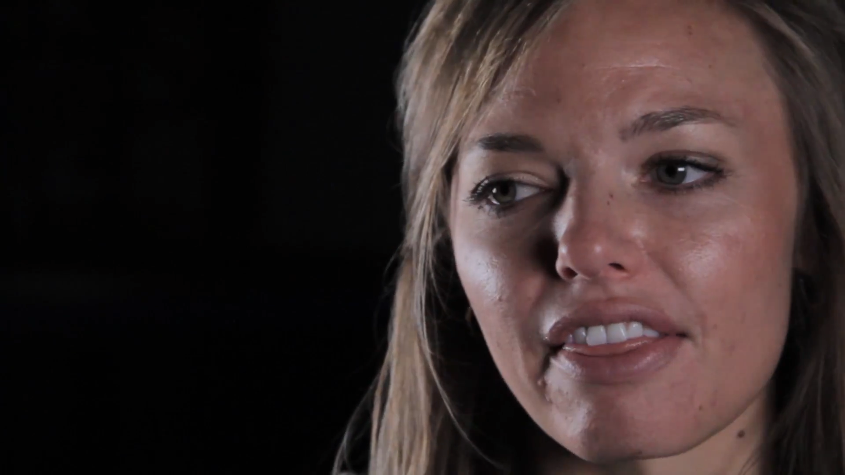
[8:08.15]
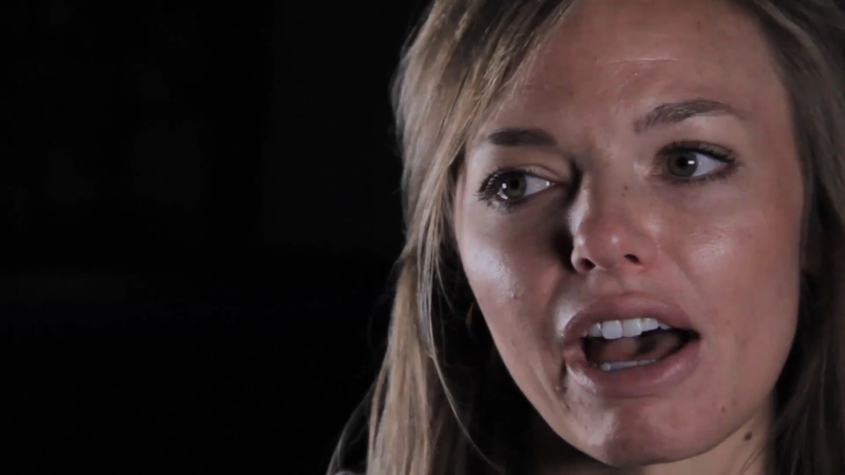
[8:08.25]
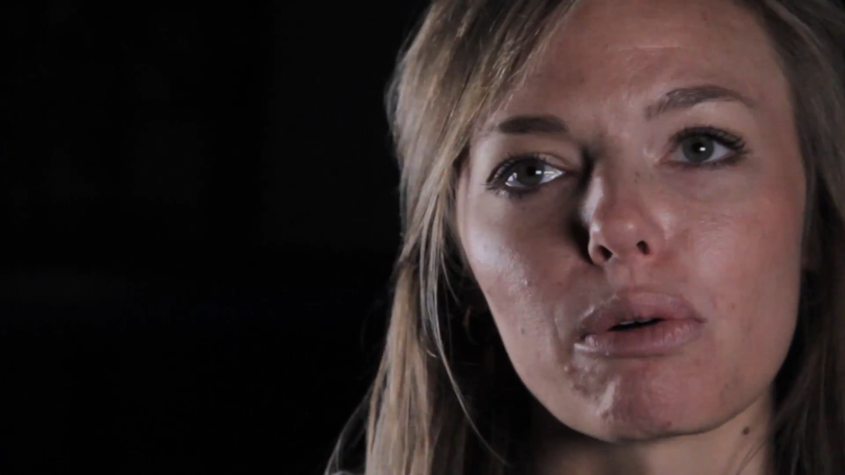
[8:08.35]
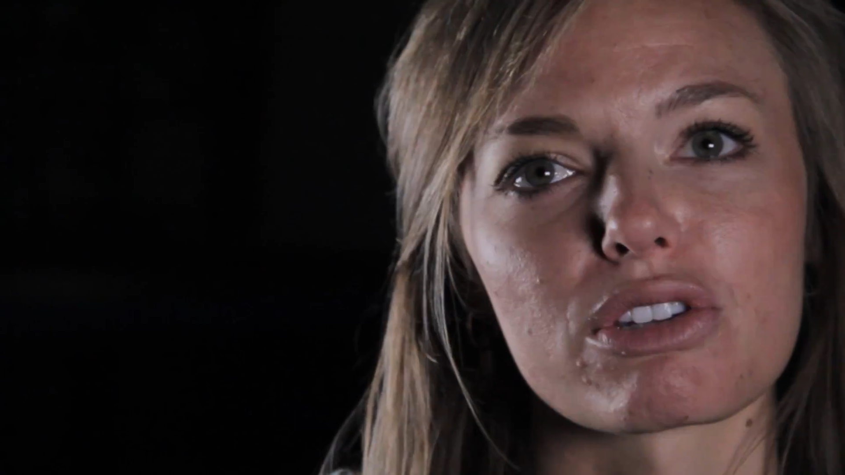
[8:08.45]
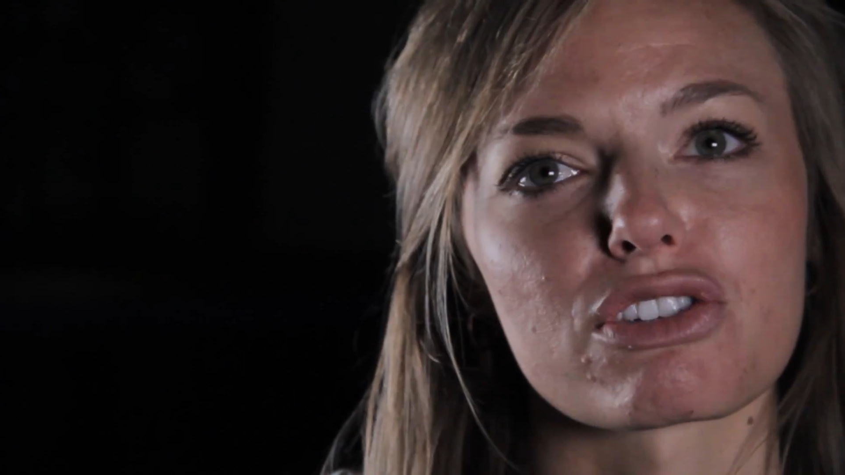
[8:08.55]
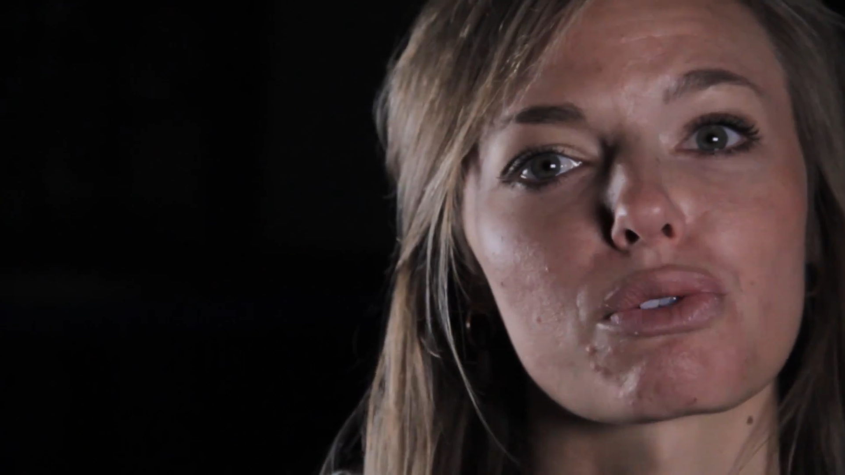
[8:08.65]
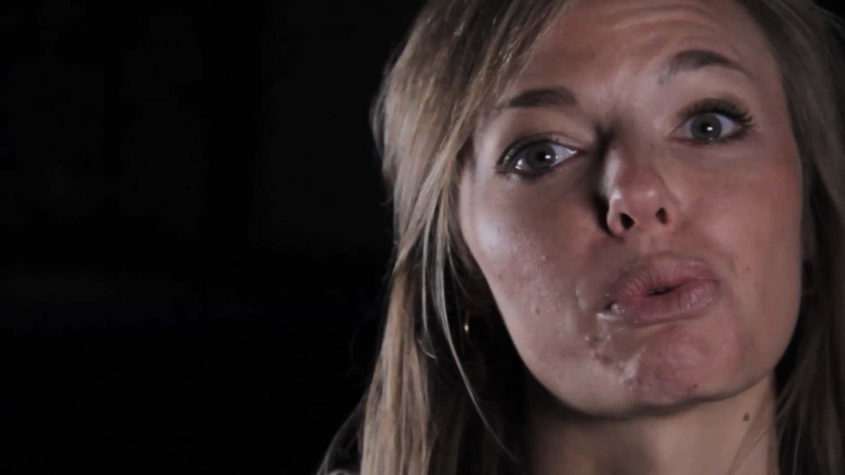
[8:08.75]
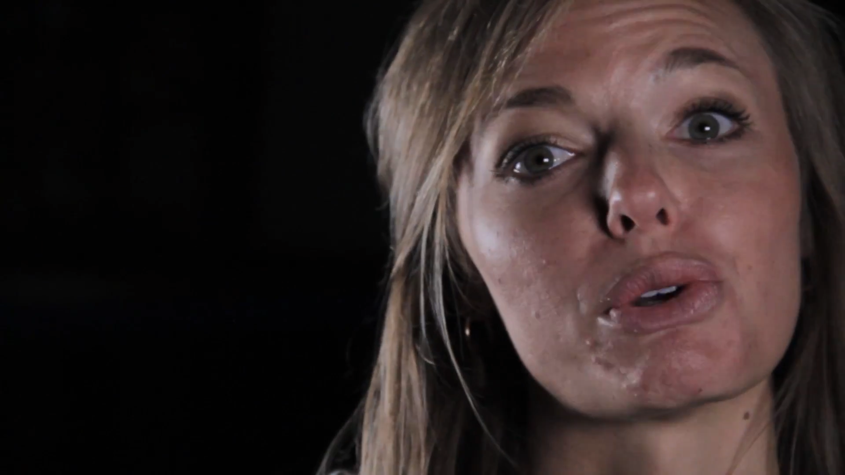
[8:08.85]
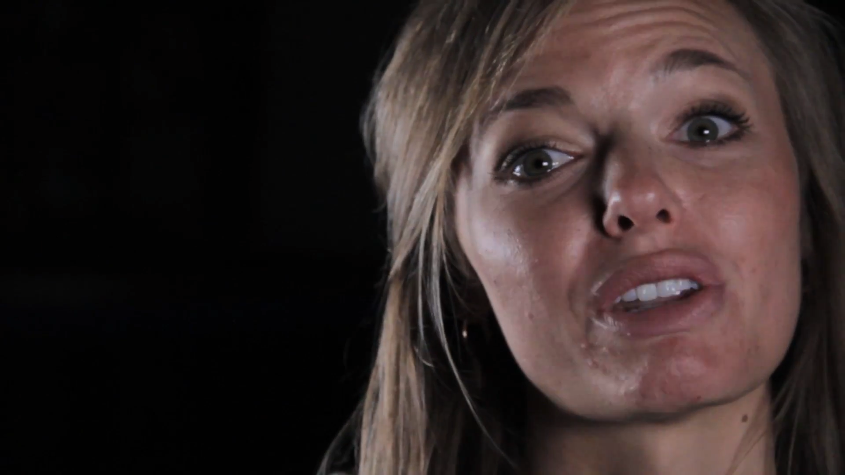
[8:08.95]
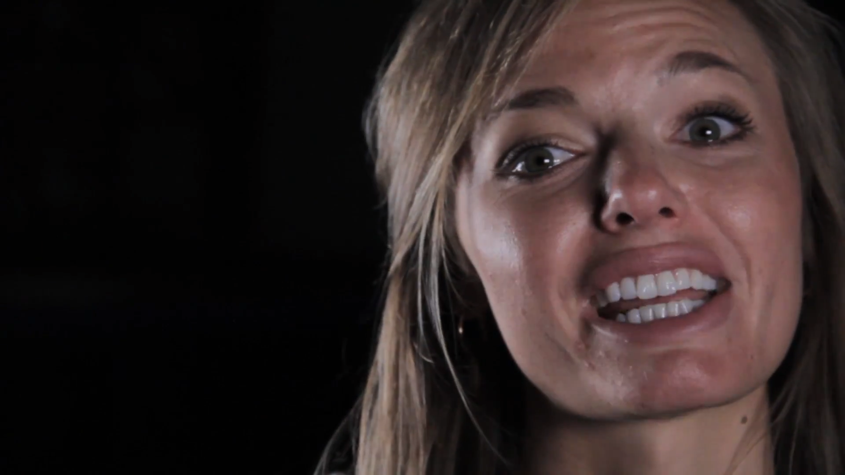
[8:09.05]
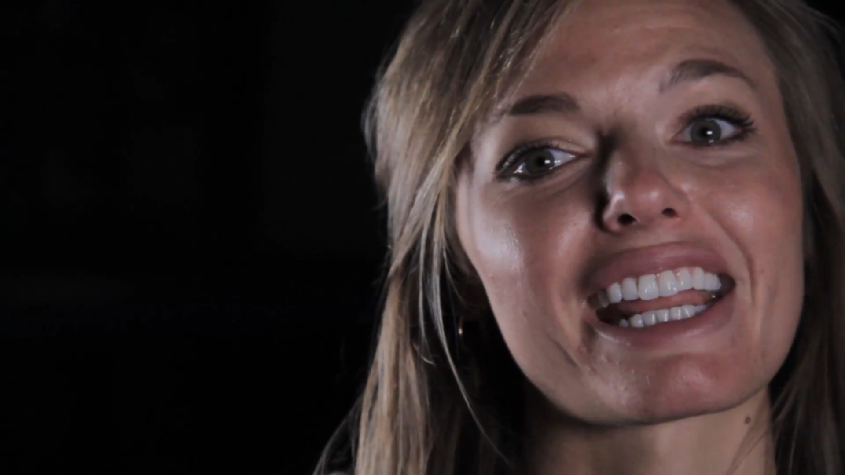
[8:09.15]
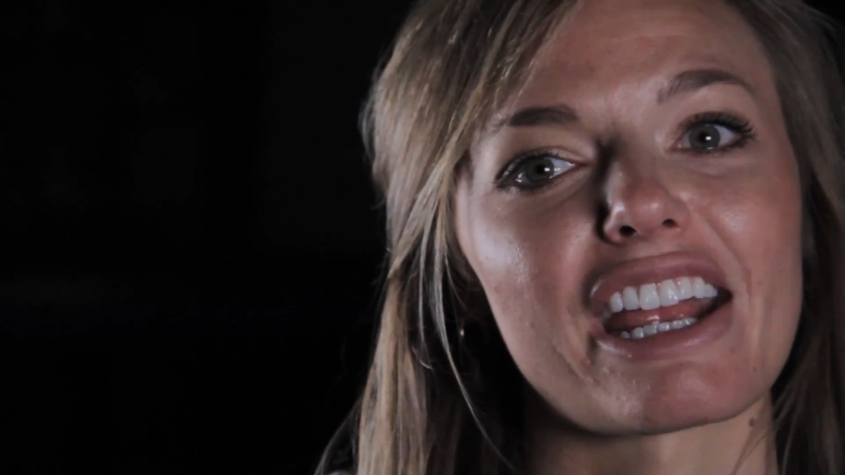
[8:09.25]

that was a wounded